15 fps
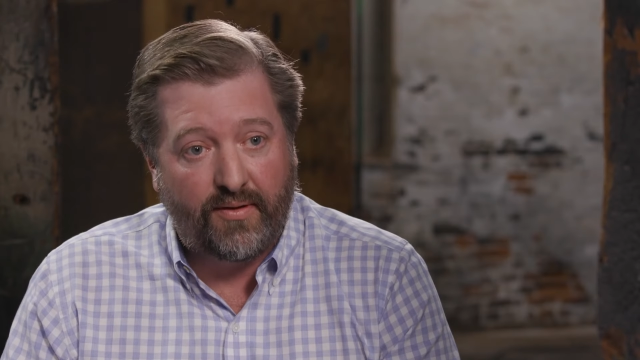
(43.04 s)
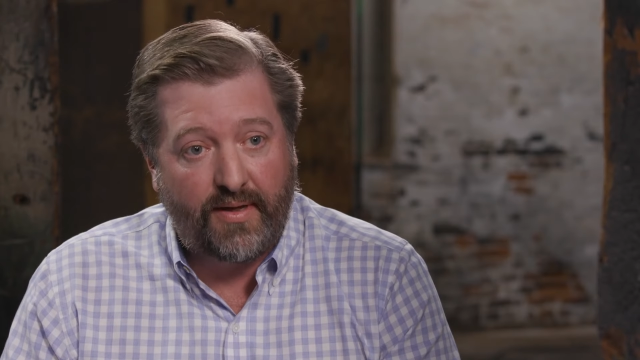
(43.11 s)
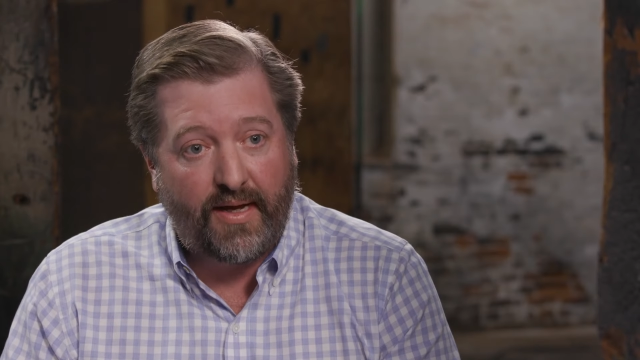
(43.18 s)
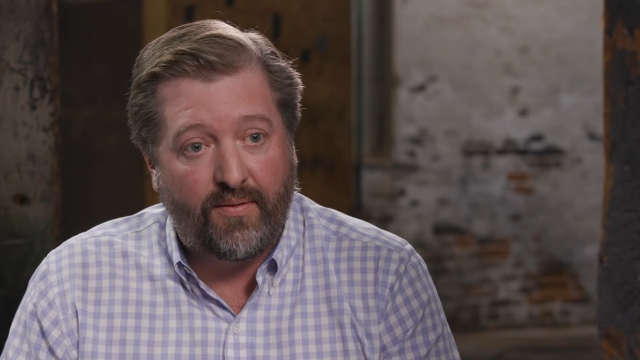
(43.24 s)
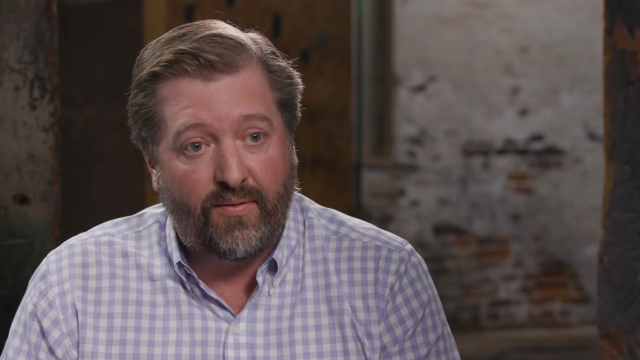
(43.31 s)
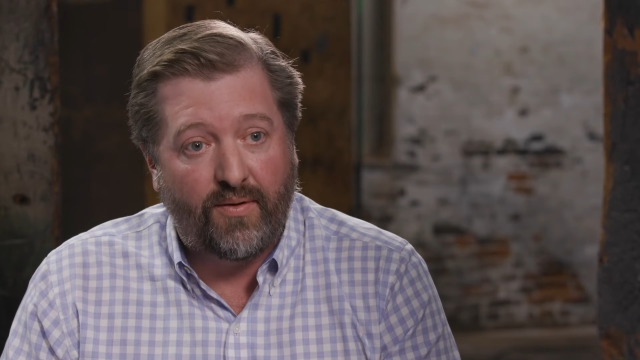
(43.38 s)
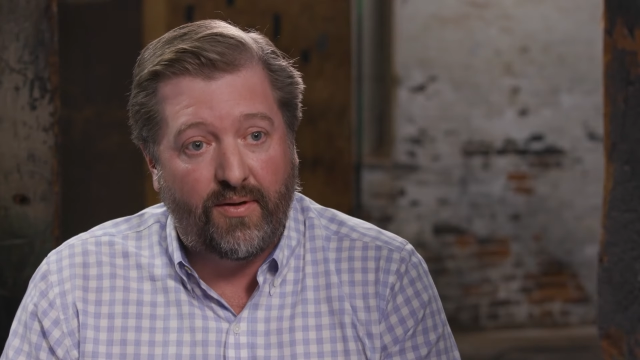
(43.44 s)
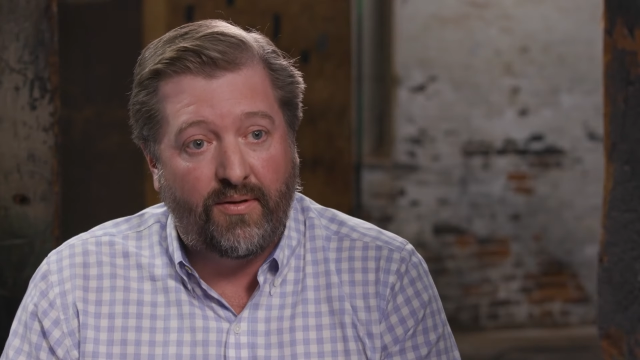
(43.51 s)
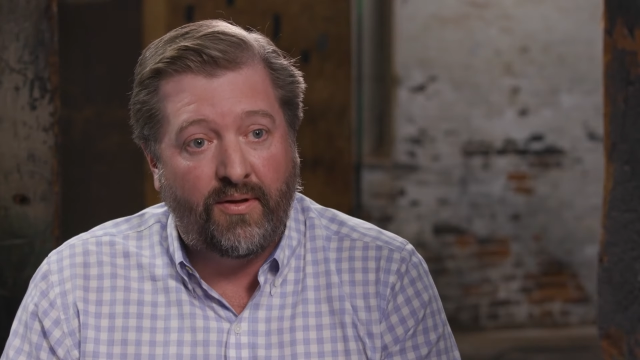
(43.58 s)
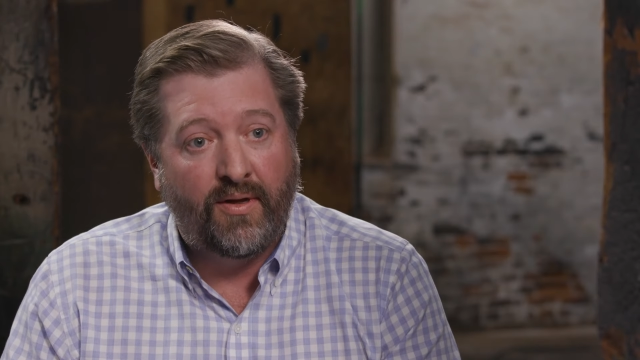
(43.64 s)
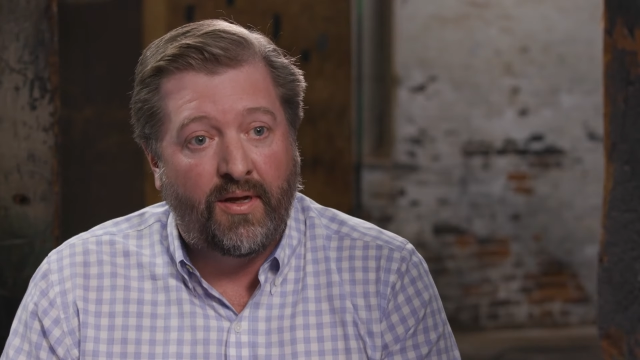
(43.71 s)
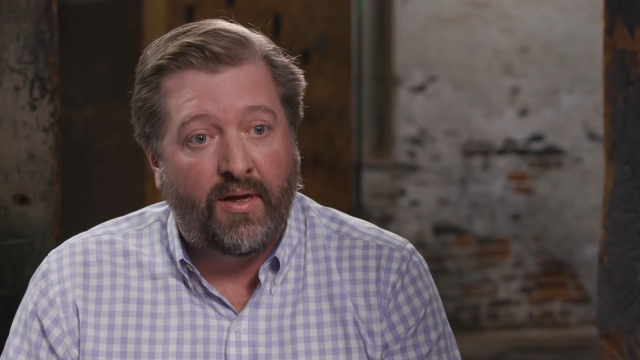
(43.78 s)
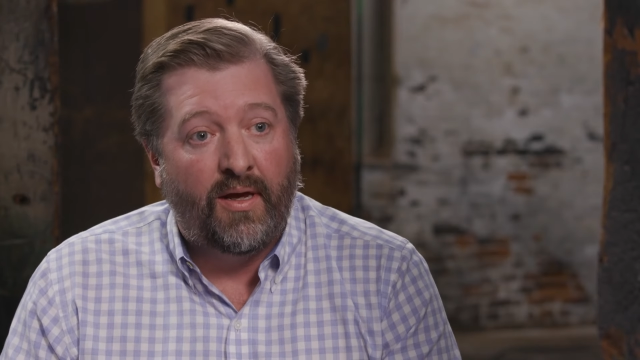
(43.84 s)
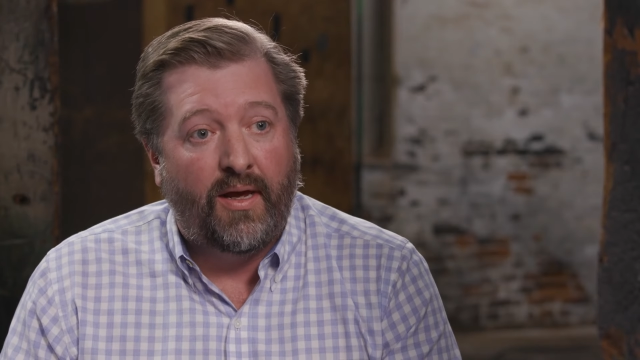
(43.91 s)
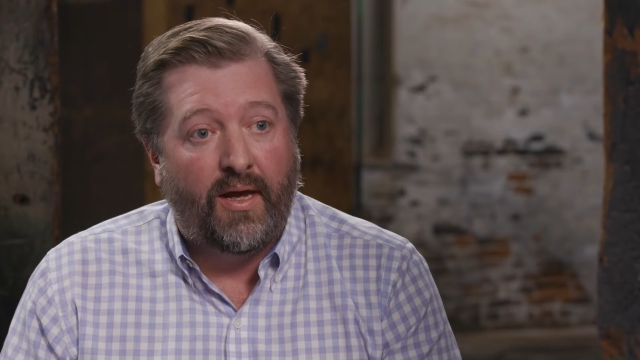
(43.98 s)
of that oil,
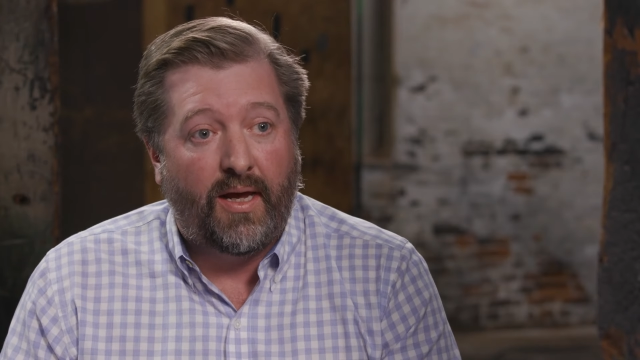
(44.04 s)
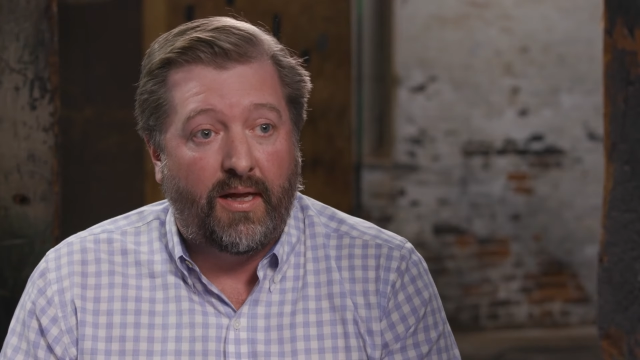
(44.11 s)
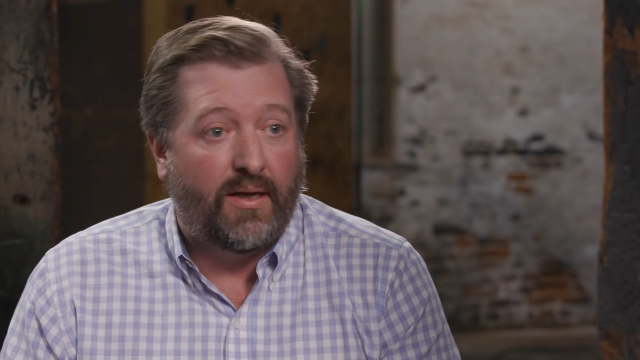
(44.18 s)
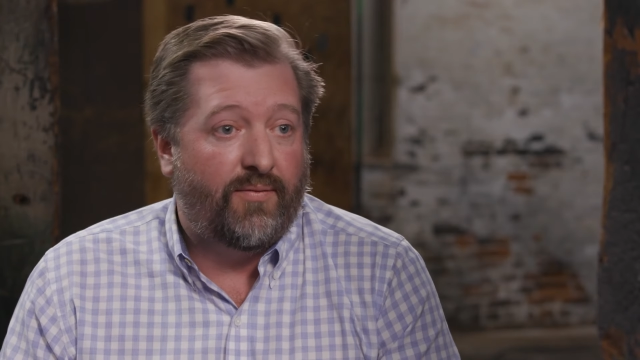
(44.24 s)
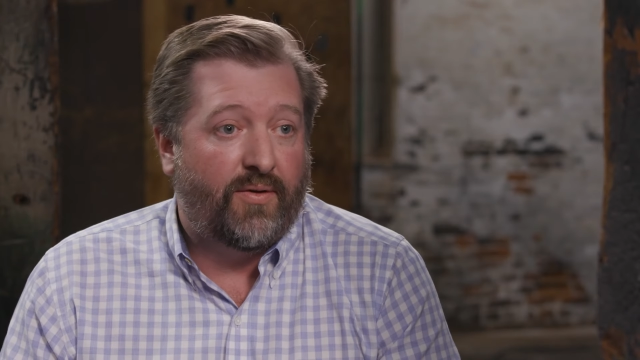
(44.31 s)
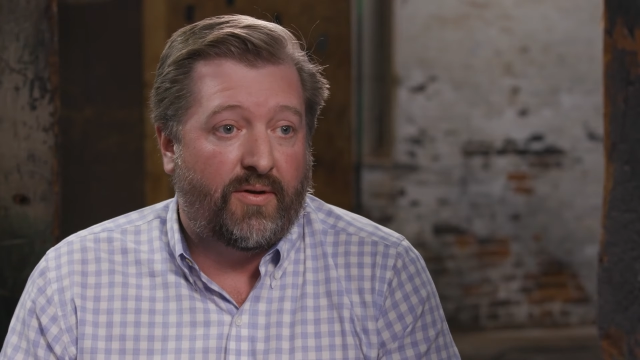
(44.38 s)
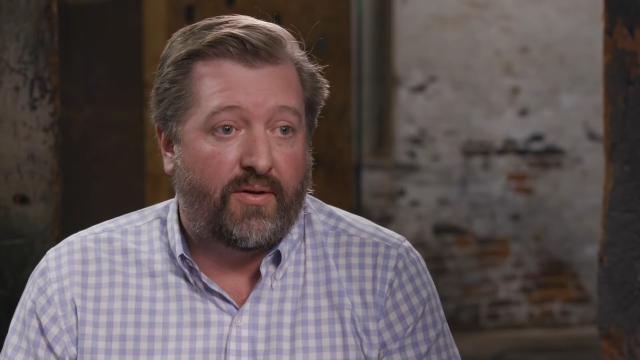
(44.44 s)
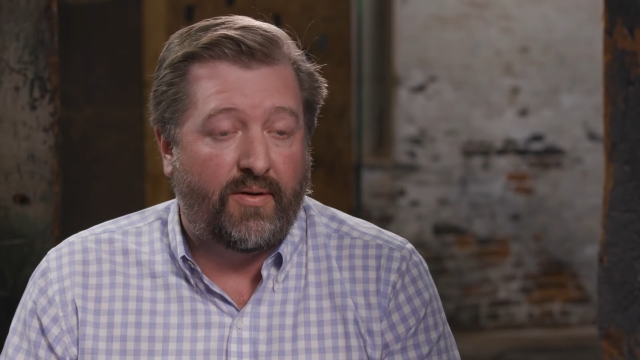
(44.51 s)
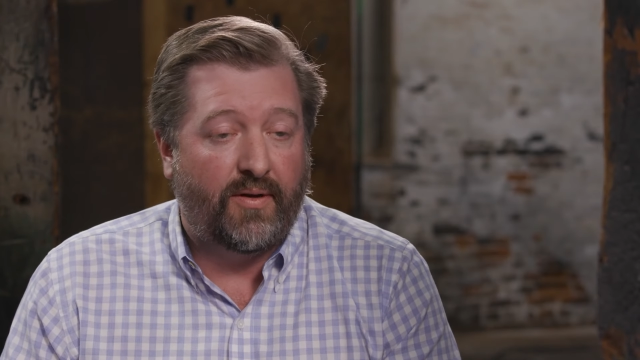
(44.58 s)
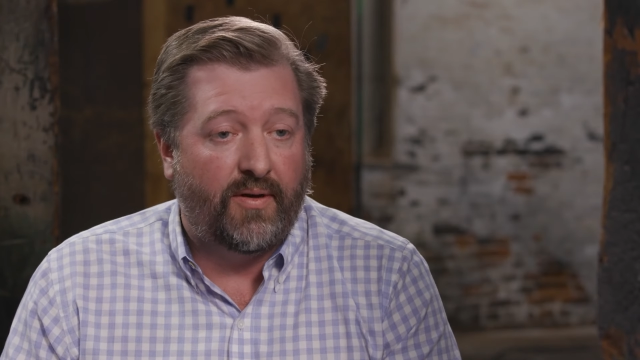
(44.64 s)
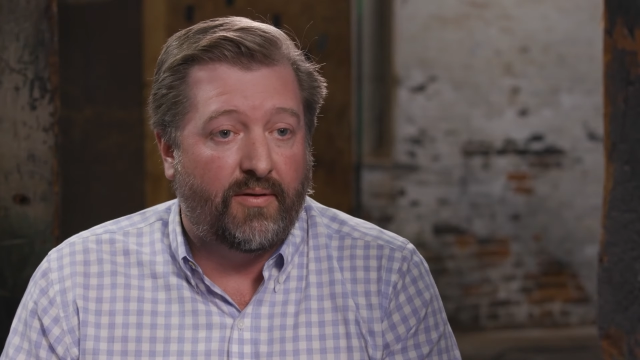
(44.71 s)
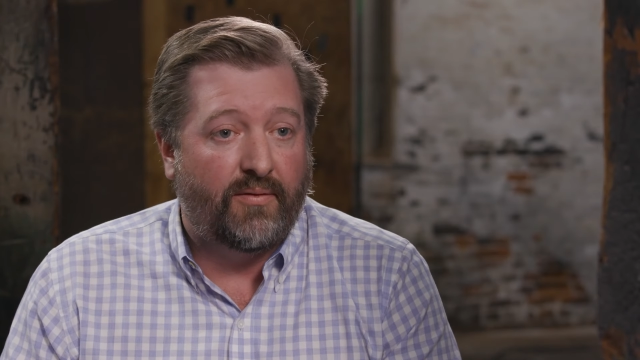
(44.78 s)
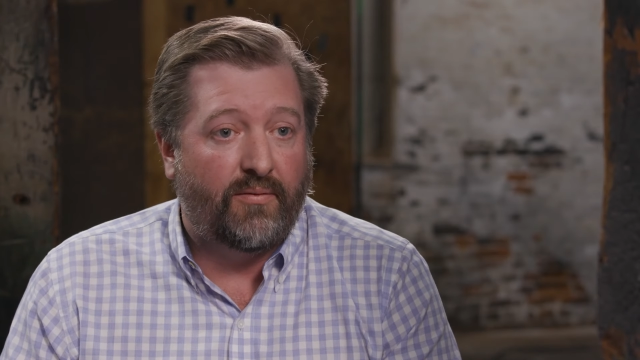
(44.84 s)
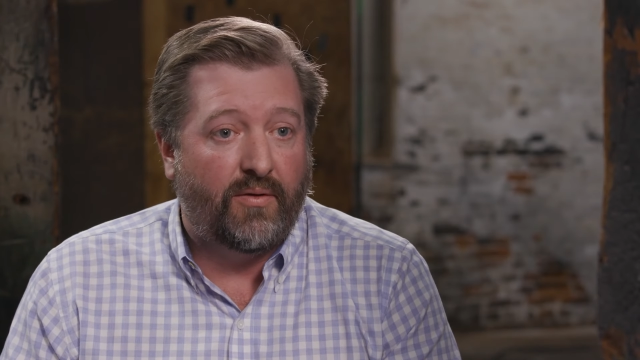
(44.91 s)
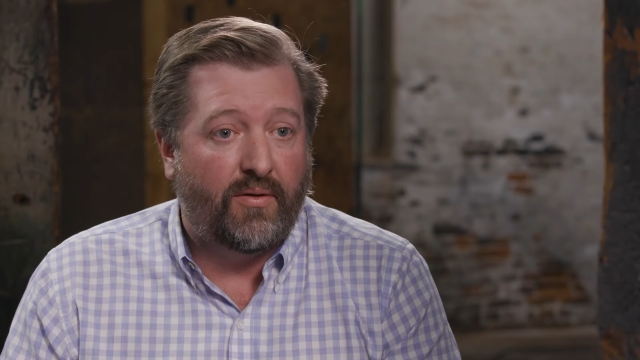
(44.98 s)
and even
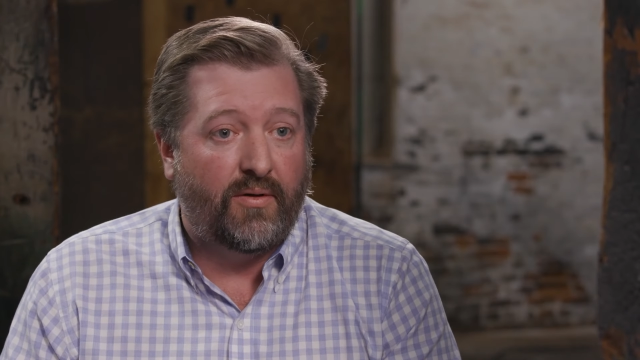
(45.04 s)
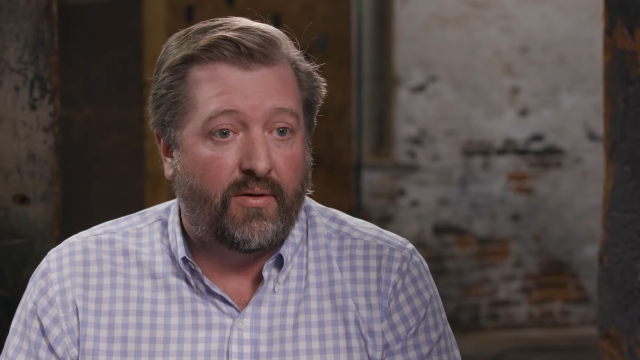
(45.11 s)
to